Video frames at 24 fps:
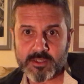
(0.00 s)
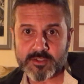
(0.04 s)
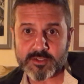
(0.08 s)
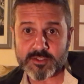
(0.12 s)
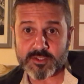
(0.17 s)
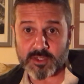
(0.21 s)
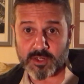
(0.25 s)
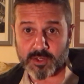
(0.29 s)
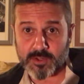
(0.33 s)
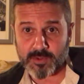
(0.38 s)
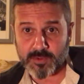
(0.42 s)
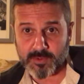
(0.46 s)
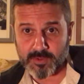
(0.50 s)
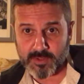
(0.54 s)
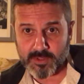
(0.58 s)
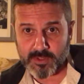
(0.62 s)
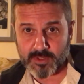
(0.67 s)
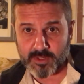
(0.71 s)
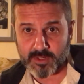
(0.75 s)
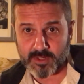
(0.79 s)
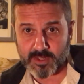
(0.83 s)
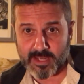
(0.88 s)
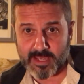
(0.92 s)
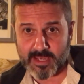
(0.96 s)
slow
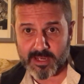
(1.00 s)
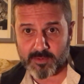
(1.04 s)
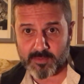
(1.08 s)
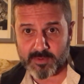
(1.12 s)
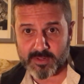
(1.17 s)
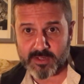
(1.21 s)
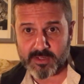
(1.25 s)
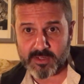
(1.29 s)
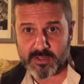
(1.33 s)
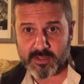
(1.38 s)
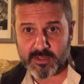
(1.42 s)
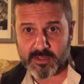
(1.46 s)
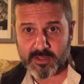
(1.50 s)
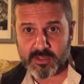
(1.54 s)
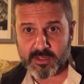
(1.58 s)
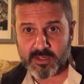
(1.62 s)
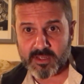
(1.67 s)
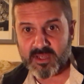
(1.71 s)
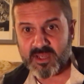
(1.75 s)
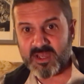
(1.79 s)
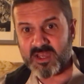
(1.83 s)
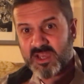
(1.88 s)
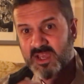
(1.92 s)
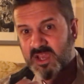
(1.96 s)
and languid
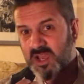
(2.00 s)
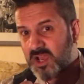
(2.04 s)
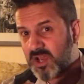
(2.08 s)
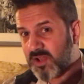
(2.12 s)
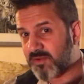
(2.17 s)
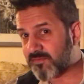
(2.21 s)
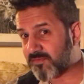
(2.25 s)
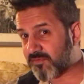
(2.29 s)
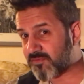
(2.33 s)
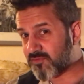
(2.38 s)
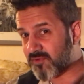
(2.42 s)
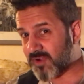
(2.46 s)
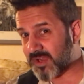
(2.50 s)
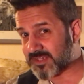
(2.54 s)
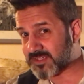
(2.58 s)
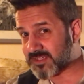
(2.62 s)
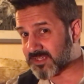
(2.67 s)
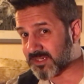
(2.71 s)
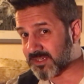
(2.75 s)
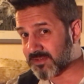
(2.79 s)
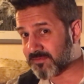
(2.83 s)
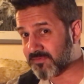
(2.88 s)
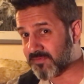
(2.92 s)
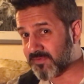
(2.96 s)
and
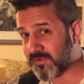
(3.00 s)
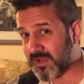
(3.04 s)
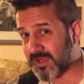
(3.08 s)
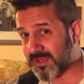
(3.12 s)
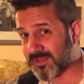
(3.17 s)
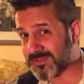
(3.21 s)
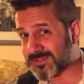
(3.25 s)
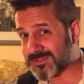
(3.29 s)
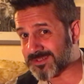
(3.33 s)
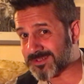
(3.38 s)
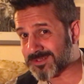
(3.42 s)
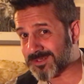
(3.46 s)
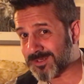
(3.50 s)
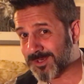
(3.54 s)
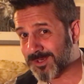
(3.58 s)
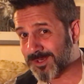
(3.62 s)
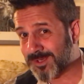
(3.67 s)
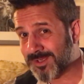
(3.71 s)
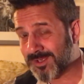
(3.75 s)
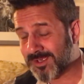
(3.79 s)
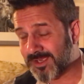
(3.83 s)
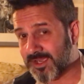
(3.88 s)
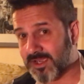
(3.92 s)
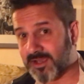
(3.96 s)
frantically fast,
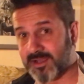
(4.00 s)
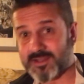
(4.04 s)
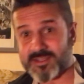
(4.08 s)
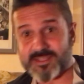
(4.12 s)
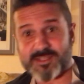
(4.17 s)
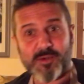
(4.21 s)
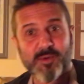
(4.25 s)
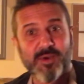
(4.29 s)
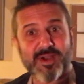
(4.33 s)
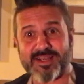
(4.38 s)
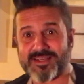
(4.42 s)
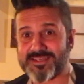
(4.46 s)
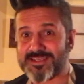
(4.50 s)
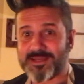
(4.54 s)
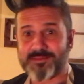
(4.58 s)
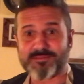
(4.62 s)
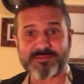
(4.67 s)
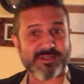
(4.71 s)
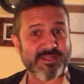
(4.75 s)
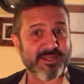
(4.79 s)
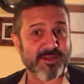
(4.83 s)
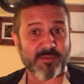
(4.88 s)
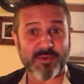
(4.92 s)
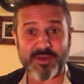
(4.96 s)
and it's quite
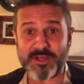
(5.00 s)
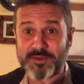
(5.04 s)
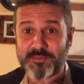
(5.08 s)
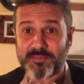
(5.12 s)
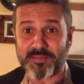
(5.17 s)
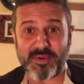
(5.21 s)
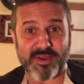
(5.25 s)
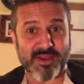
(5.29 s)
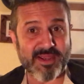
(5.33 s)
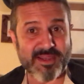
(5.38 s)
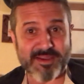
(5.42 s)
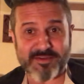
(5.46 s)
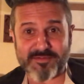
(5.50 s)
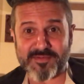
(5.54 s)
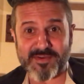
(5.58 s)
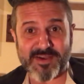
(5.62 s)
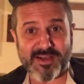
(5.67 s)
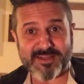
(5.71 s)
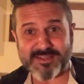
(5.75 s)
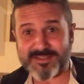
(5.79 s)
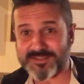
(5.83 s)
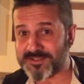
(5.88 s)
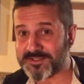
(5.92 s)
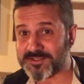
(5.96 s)
tempting when you're playing
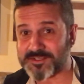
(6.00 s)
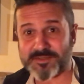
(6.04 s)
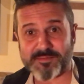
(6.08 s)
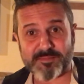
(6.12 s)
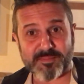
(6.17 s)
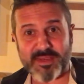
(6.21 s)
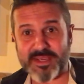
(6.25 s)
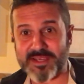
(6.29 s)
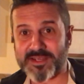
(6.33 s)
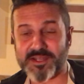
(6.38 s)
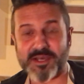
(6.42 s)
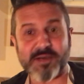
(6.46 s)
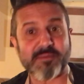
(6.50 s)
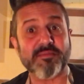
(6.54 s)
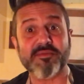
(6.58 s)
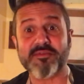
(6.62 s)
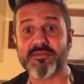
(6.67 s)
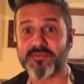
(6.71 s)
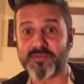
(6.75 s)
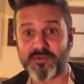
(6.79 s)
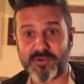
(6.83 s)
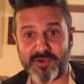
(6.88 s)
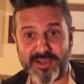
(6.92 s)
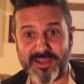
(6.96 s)
fast to speed up, and
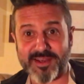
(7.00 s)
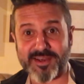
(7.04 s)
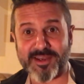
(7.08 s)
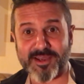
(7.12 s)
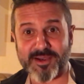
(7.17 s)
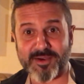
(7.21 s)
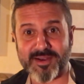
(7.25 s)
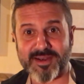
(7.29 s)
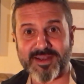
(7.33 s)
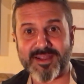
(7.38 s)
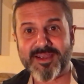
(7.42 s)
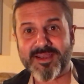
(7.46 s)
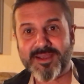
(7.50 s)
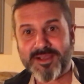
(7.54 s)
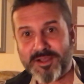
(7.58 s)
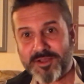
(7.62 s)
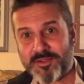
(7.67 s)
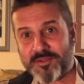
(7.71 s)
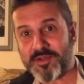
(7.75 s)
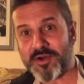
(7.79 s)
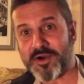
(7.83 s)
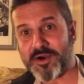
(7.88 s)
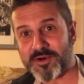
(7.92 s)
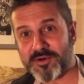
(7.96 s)
before you know it
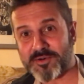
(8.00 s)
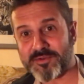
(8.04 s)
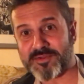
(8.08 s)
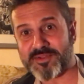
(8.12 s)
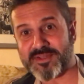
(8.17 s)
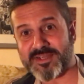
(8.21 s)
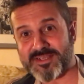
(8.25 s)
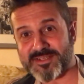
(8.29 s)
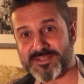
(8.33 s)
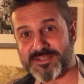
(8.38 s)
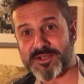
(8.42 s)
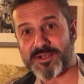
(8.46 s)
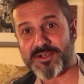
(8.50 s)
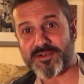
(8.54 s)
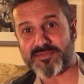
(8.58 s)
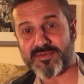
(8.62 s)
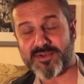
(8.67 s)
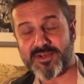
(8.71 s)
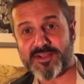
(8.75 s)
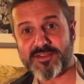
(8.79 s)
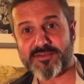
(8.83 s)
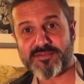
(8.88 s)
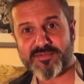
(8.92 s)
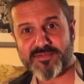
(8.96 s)
the whole thing's over
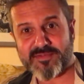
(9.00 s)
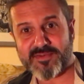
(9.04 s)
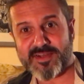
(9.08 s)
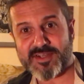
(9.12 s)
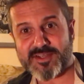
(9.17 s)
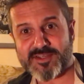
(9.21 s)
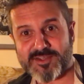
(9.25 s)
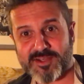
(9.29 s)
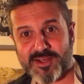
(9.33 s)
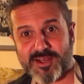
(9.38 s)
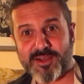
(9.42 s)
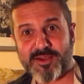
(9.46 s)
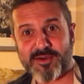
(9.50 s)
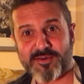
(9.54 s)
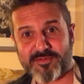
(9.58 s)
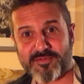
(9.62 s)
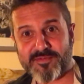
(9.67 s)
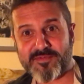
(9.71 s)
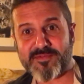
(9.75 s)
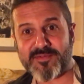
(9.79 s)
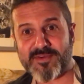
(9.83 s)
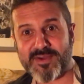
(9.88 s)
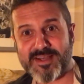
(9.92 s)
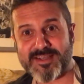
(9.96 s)
and you finish a lot
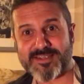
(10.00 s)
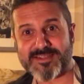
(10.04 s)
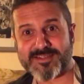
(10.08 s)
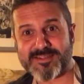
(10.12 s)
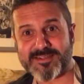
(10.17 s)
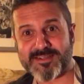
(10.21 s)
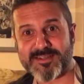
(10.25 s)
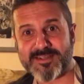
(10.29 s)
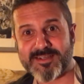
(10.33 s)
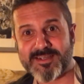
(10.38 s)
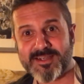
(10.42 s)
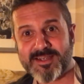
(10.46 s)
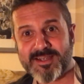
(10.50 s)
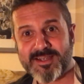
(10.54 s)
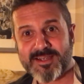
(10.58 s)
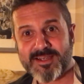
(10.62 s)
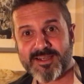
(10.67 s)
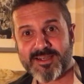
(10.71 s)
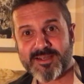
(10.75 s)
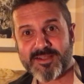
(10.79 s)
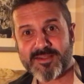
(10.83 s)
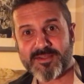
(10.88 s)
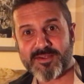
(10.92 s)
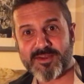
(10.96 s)
faster
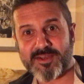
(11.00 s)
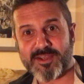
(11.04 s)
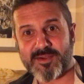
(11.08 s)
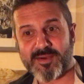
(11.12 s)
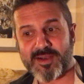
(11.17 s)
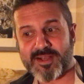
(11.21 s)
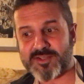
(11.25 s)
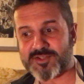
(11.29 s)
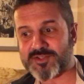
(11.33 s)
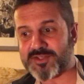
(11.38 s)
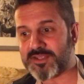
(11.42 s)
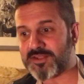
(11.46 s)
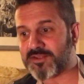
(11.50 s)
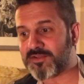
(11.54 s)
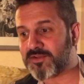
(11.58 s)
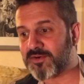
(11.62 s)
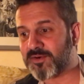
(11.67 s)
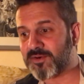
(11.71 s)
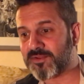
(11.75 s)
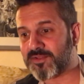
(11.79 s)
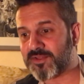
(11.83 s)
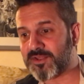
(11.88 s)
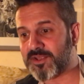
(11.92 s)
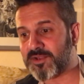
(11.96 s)
than you actually
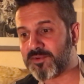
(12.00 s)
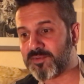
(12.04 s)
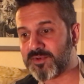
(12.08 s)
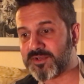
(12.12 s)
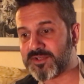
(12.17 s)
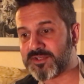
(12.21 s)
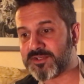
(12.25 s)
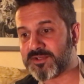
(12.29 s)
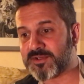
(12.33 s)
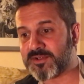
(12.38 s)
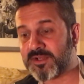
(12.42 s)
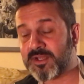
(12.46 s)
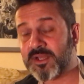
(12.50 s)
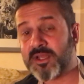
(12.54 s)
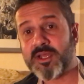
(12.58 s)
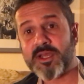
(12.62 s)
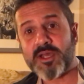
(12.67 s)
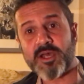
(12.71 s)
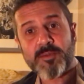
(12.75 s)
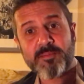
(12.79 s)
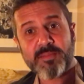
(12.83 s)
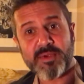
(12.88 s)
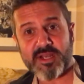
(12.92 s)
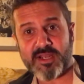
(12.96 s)
thought that you would do.
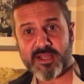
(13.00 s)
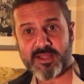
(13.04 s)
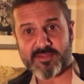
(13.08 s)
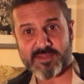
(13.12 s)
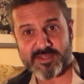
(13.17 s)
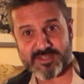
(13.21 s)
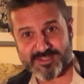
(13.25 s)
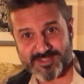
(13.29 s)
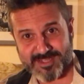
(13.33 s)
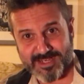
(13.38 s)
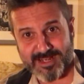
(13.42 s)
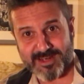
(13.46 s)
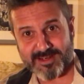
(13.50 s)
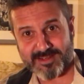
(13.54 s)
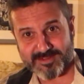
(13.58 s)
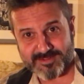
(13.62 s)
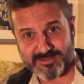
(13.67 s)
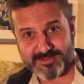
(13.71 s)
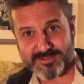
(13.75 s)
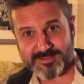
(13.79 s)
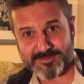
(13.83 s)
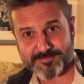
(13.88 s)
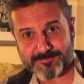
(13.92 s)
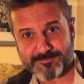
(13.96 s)
A bit like the
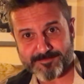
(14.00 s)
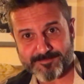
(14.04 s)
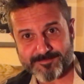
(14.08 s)
Italians.